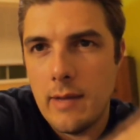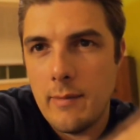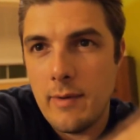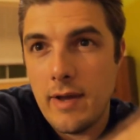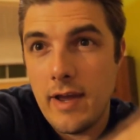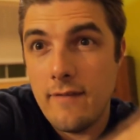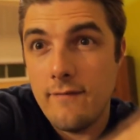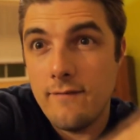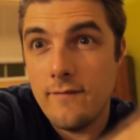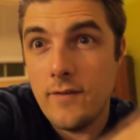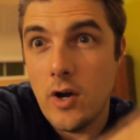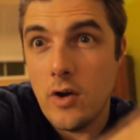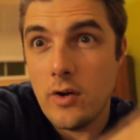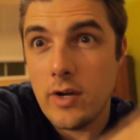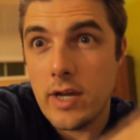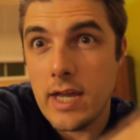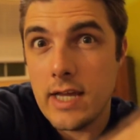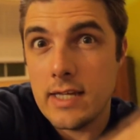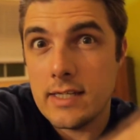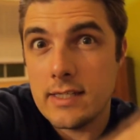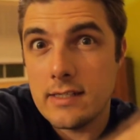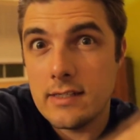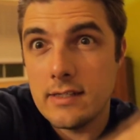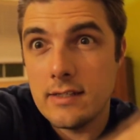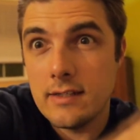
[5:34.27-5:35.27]
Am I in
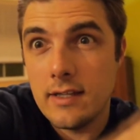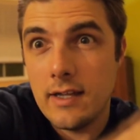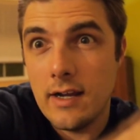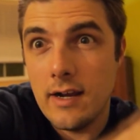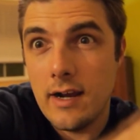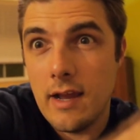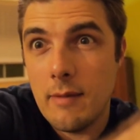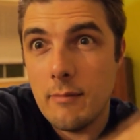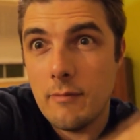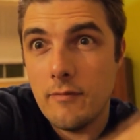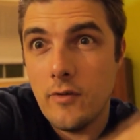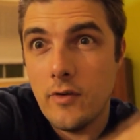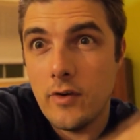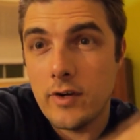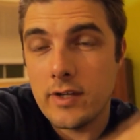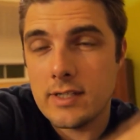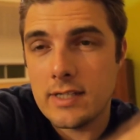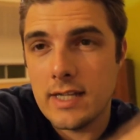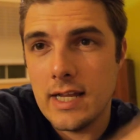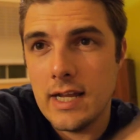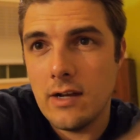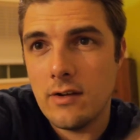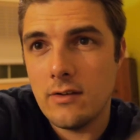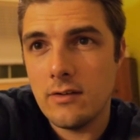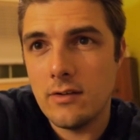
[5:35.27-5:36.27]
focus? I am in
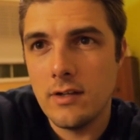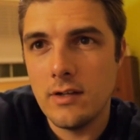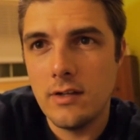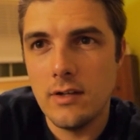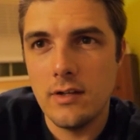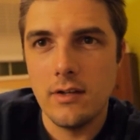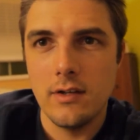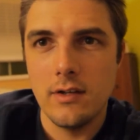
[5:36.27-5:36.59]
focus now.